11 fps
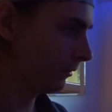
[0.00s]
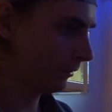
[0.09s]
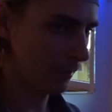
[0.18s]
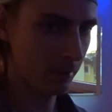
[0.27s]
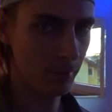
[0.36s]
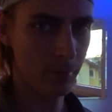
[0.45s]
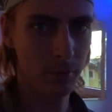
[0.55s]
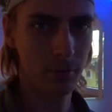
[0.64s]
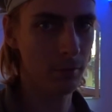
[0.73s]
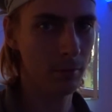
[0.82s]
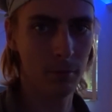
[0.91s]

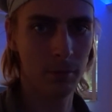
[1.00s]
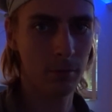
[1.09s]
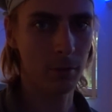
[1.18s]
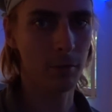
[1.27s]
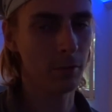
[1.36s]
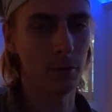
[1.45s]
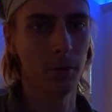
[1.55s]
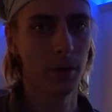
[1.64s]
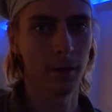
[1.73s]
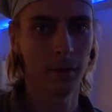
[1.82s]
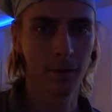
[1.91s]
it's just
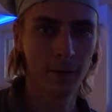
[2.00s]
annoying.